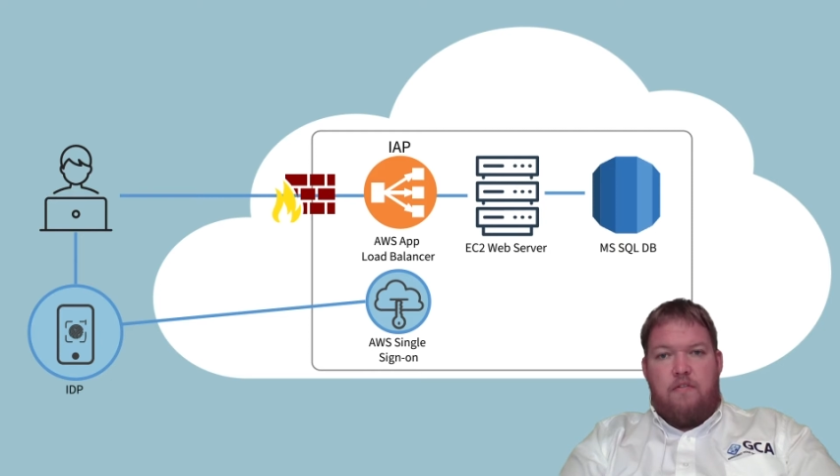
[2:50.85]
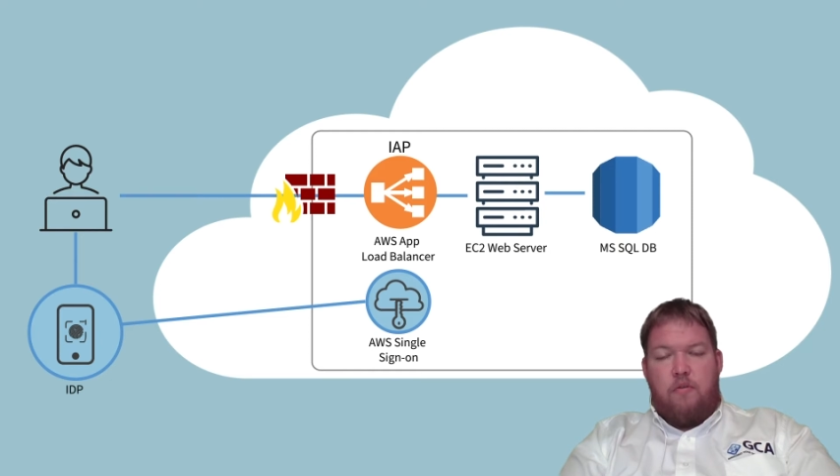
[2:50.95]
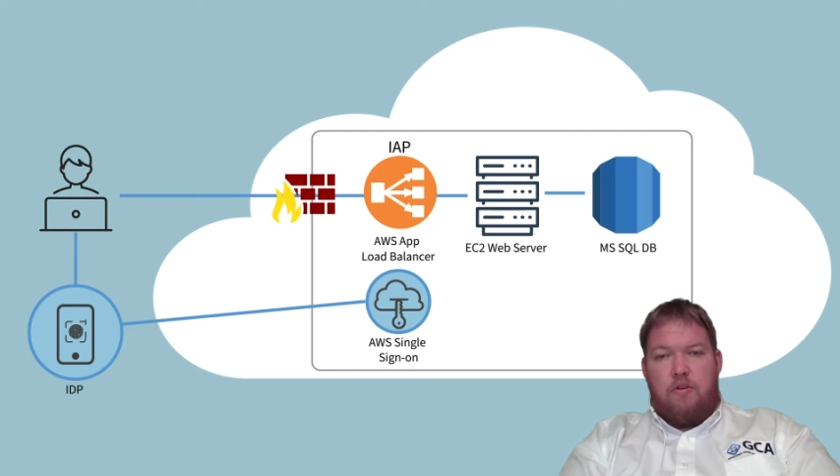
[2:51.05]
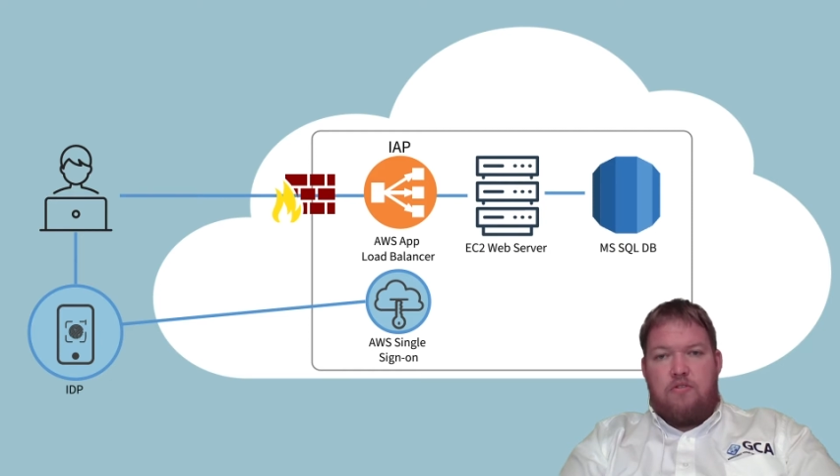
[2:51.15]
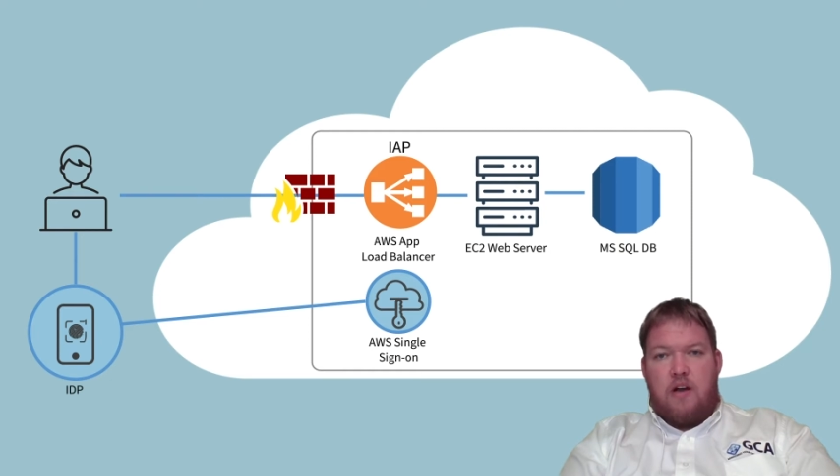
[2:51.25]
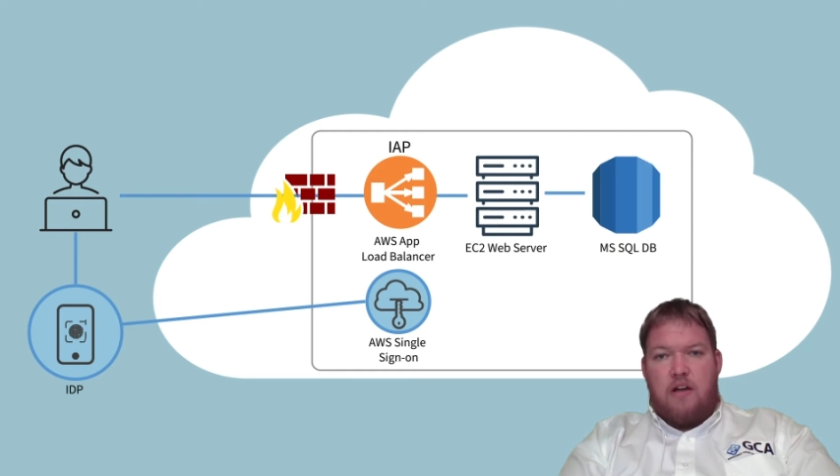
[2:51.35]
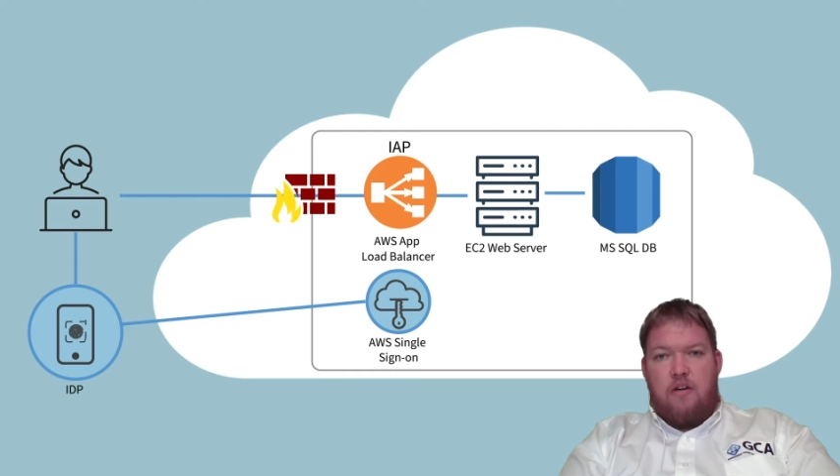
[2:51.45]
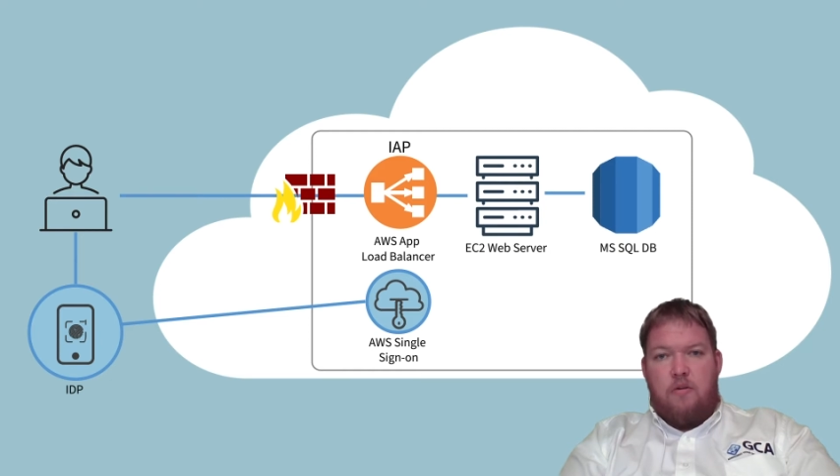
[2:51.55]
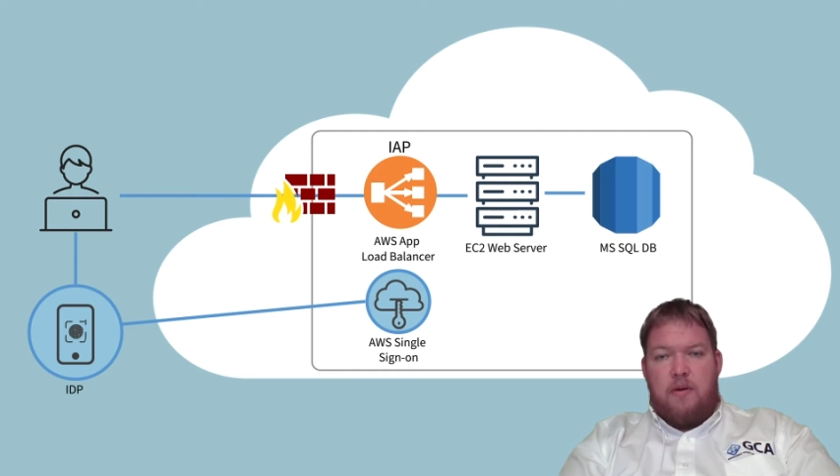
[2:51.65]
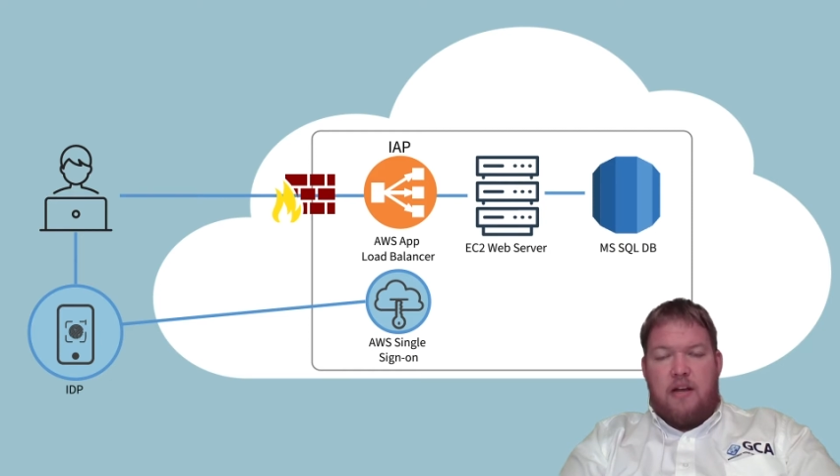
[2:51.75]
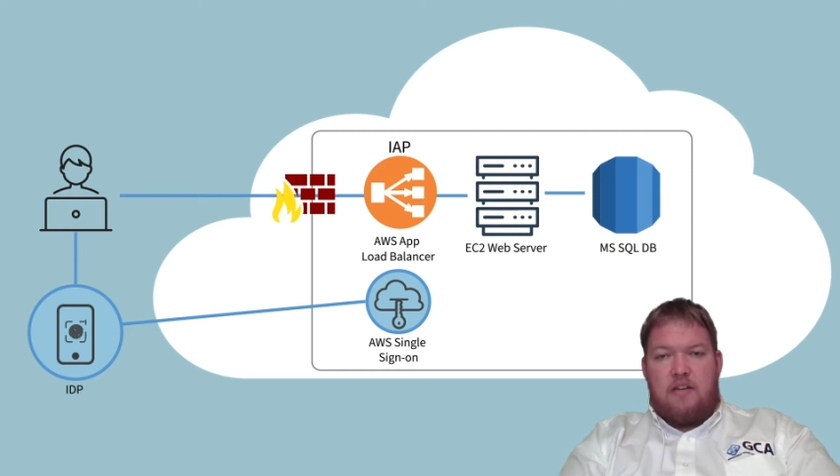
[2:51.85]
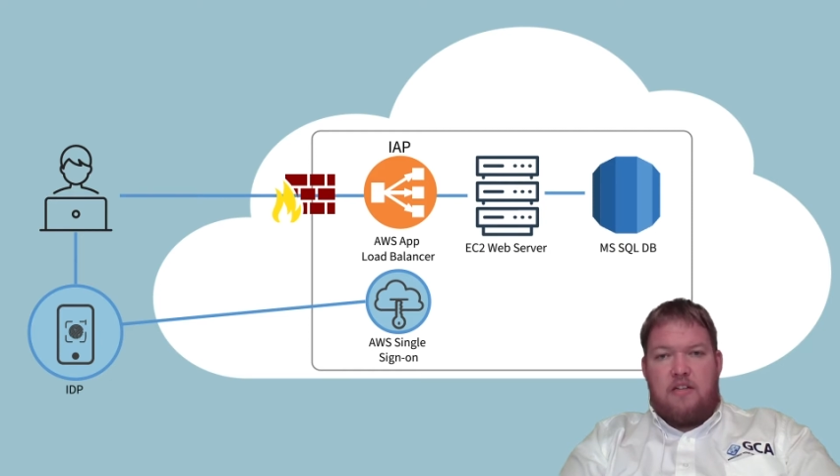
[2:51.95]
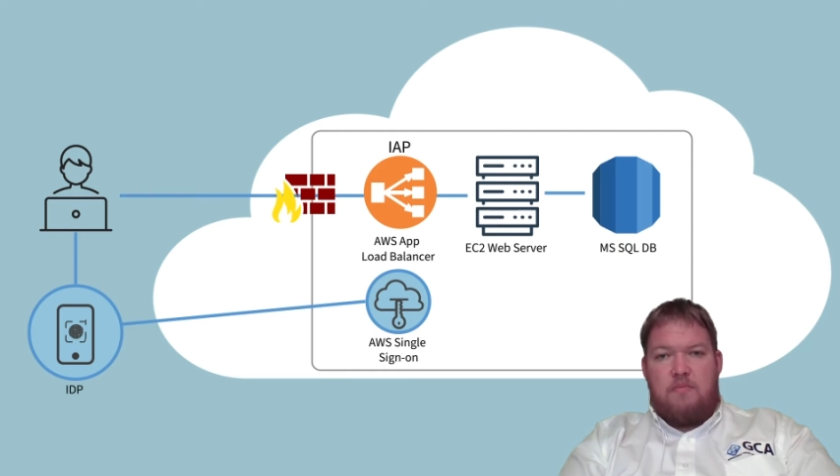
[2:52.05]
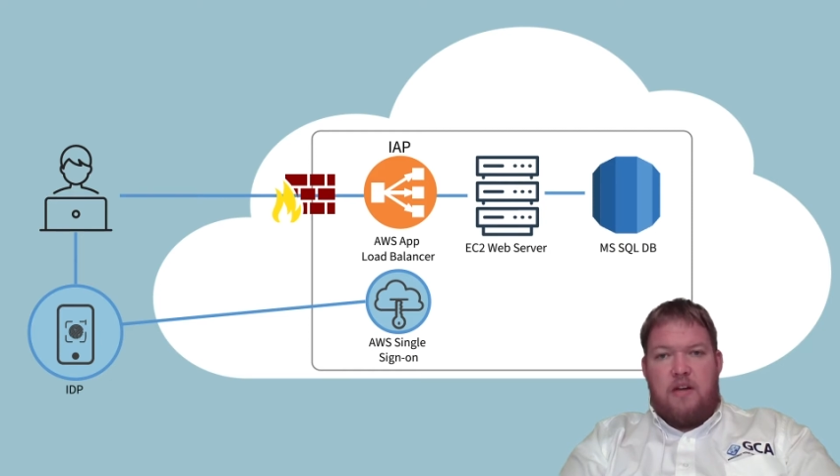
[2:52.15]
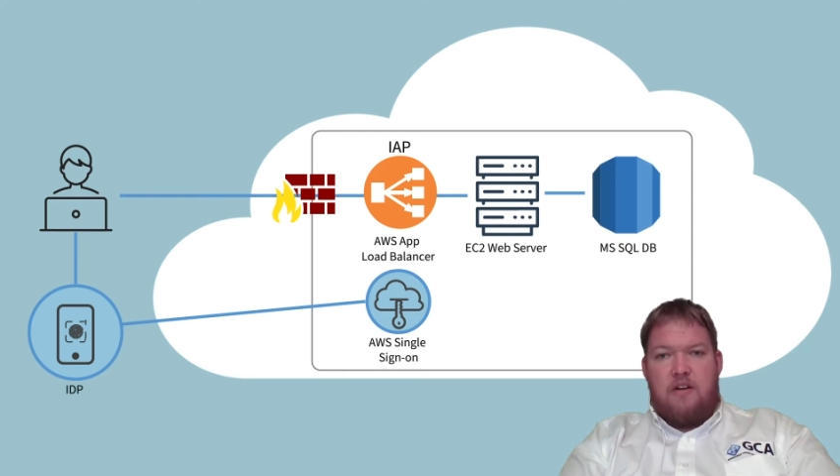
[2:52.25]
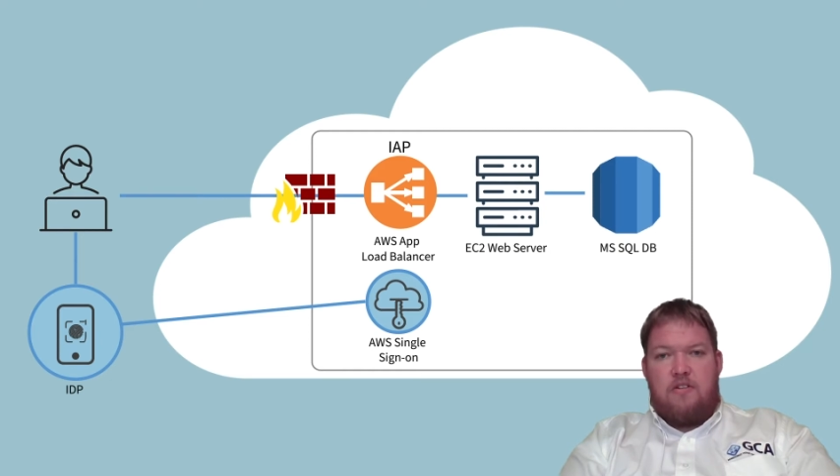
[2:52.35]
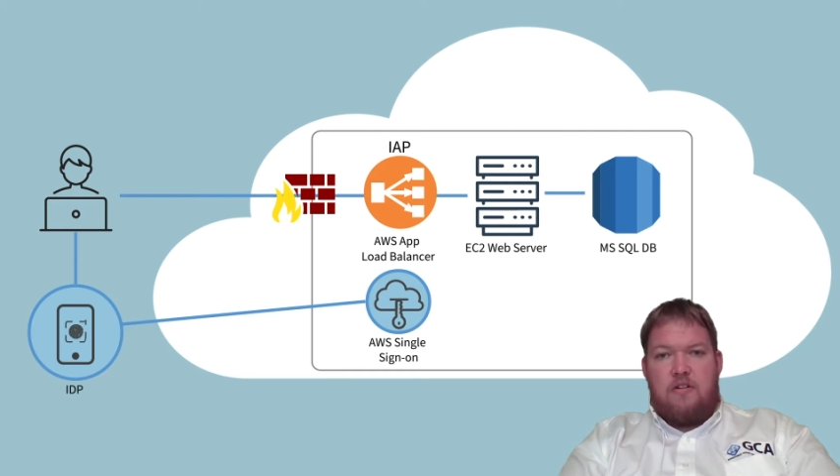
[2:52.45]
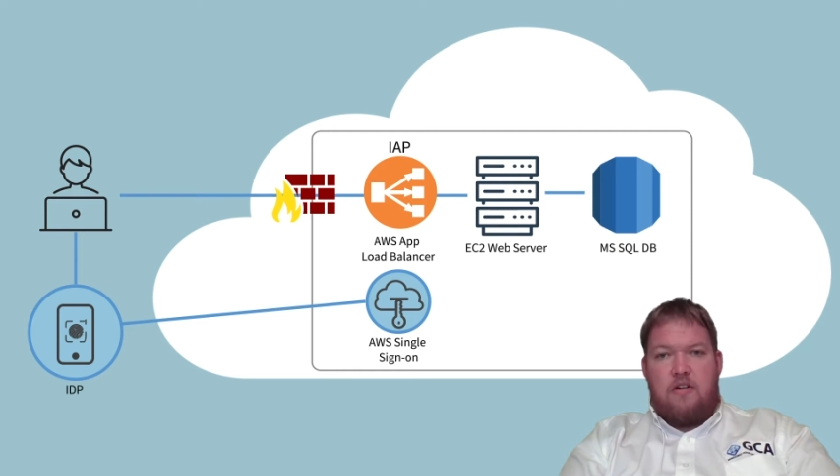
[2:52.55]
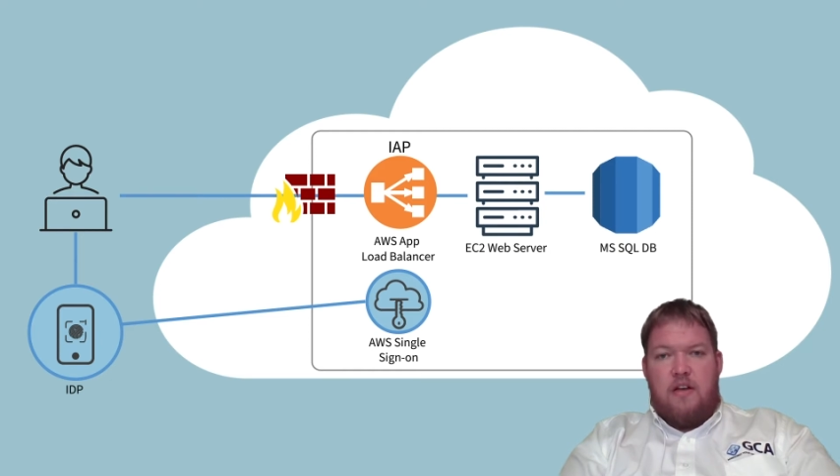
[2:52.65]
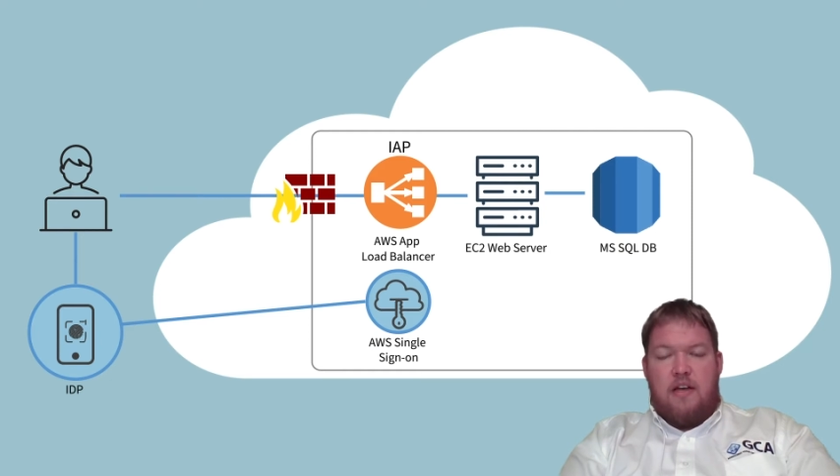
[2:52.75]
ForgeRock Open Access
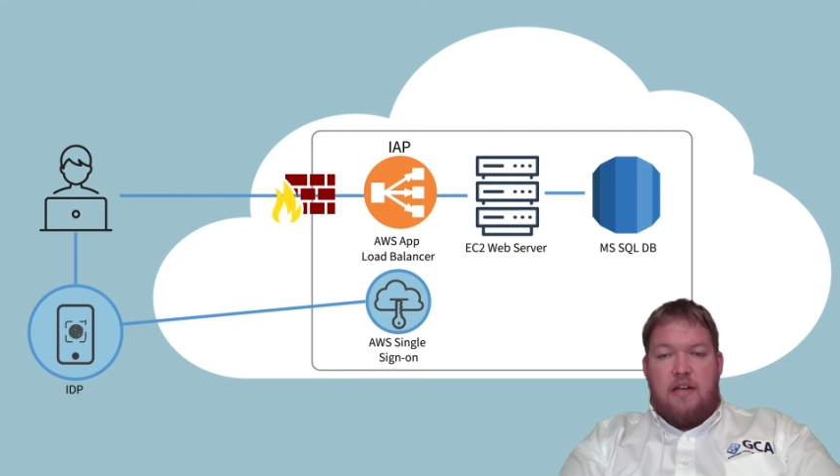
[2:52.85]
Manager,